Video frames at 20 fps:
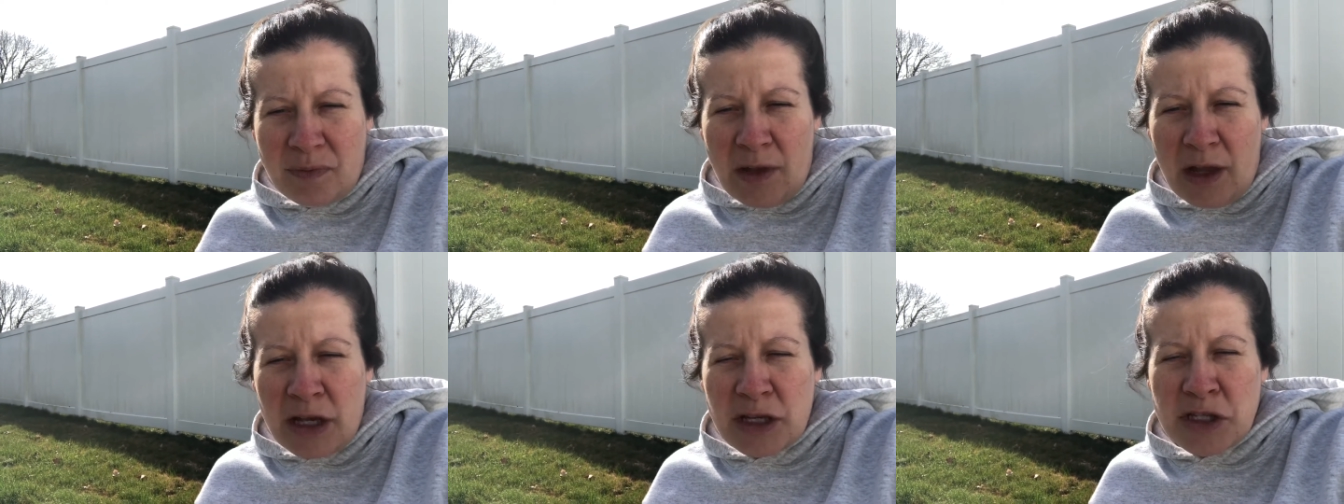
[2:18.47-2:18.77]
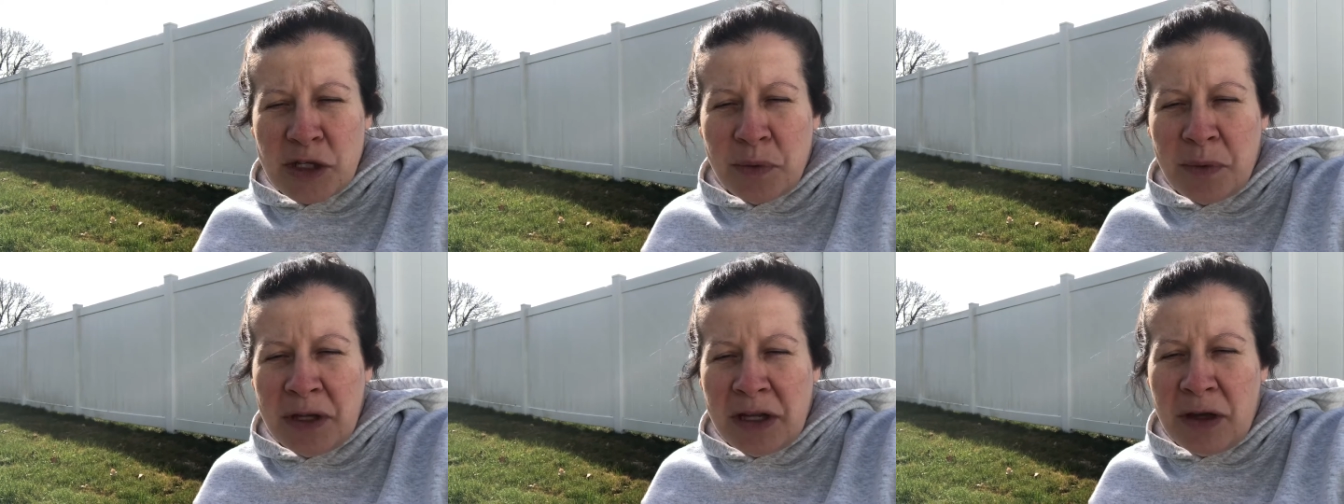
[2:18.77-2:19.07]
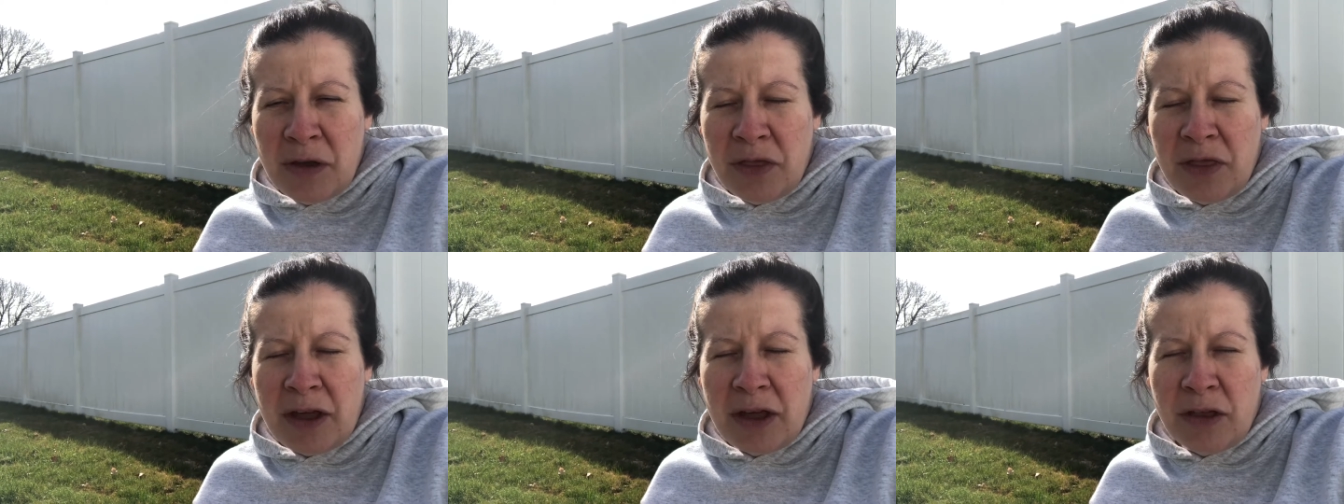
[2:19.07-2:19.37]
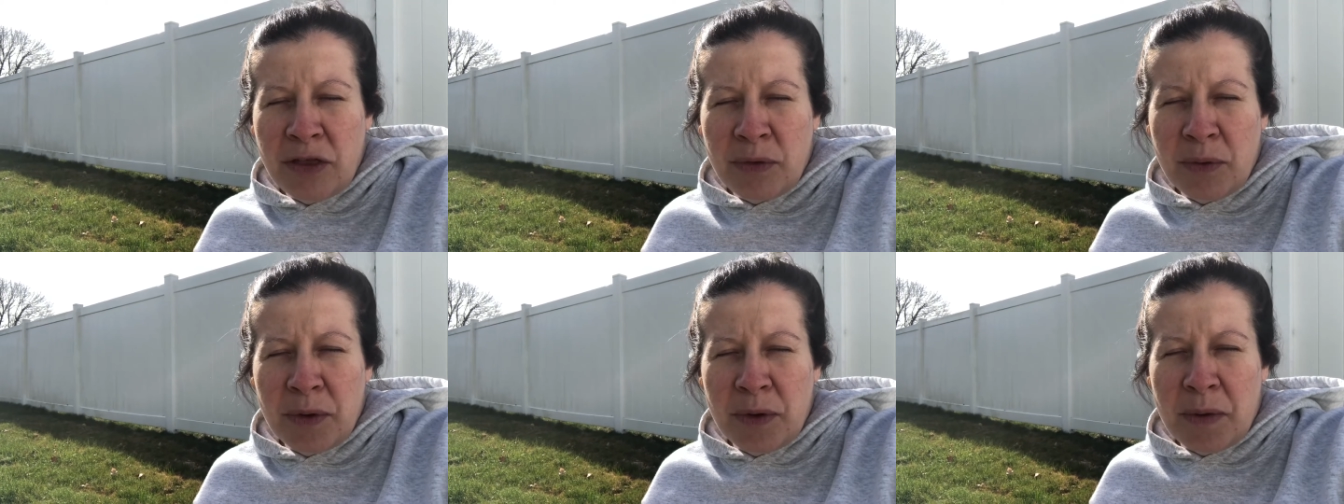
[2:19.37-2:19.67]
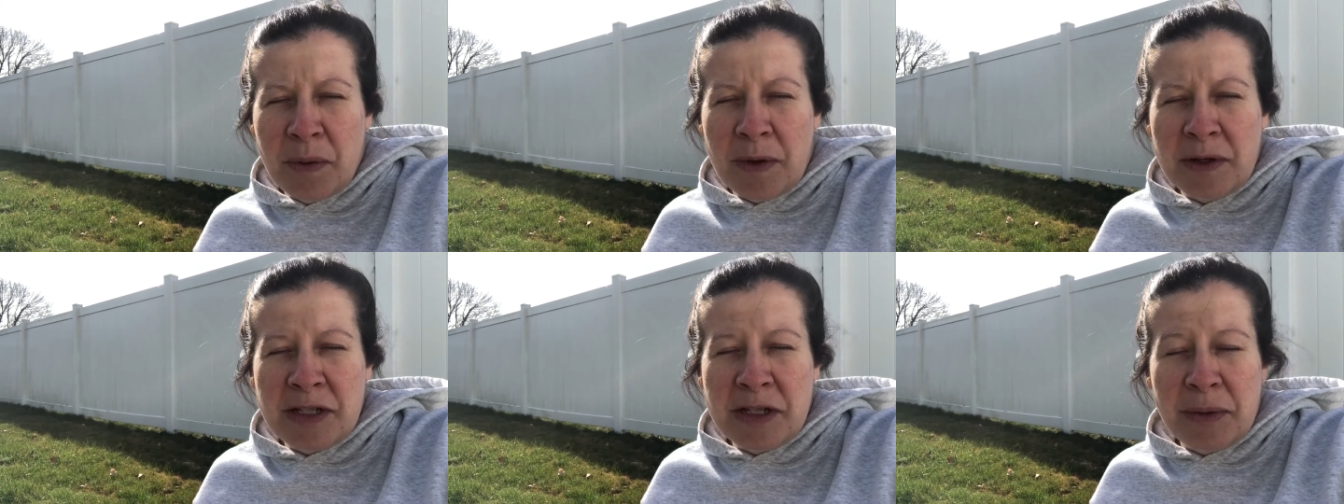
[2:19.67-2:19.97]
So when you think
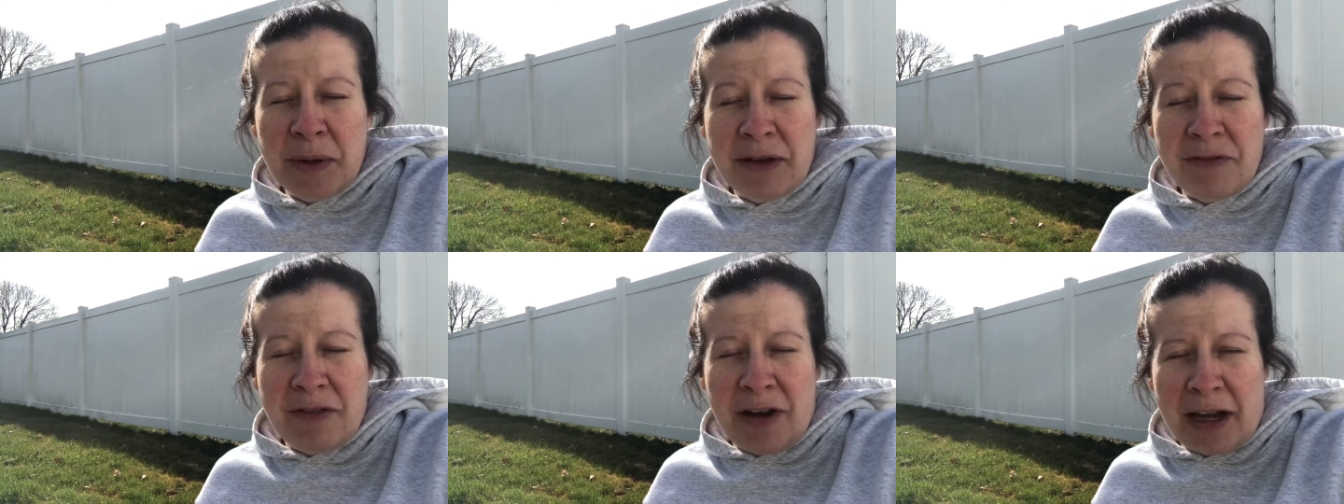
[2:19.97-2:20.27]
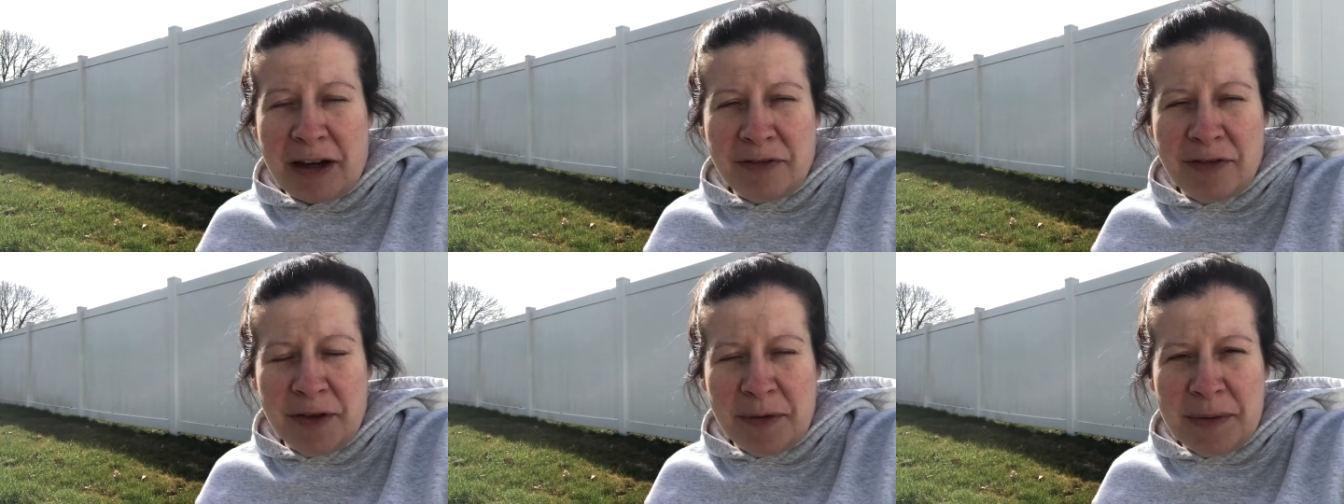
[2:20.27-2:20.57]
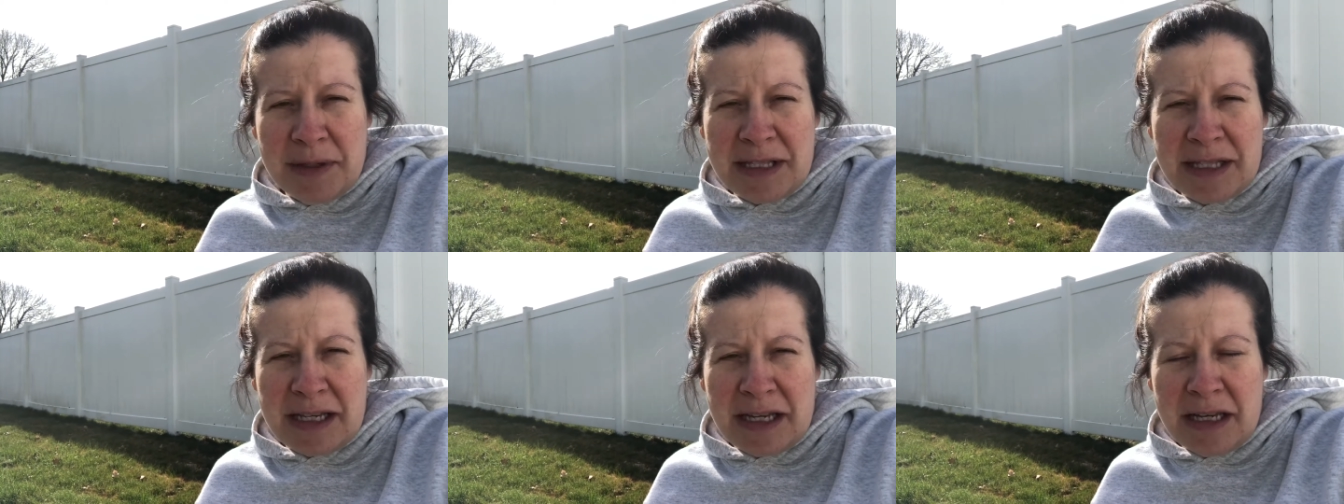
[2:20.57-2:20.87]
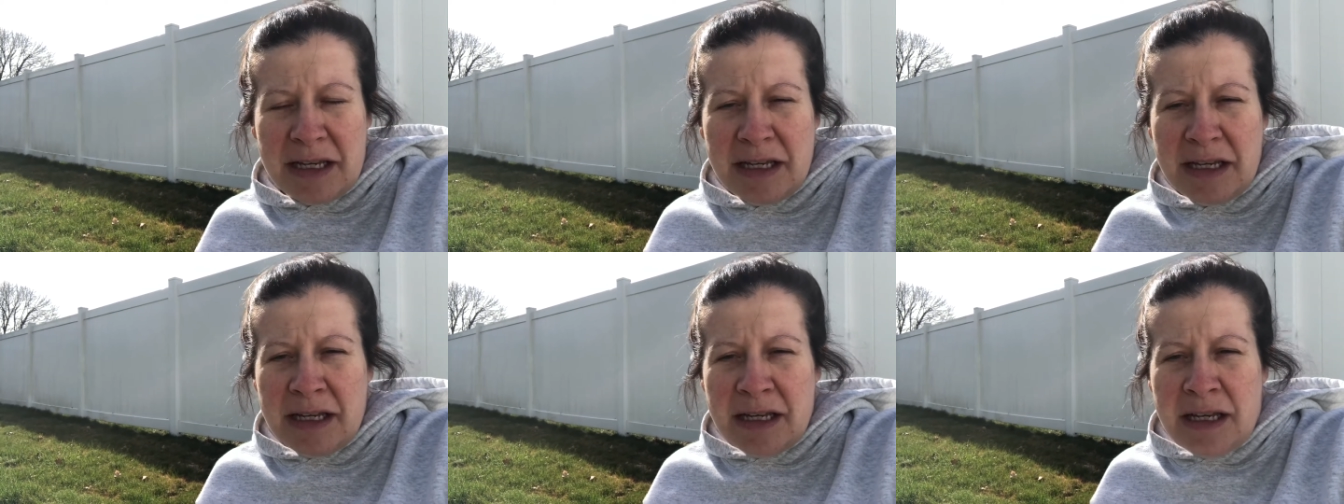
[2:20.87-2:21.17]
through doing fact fluency,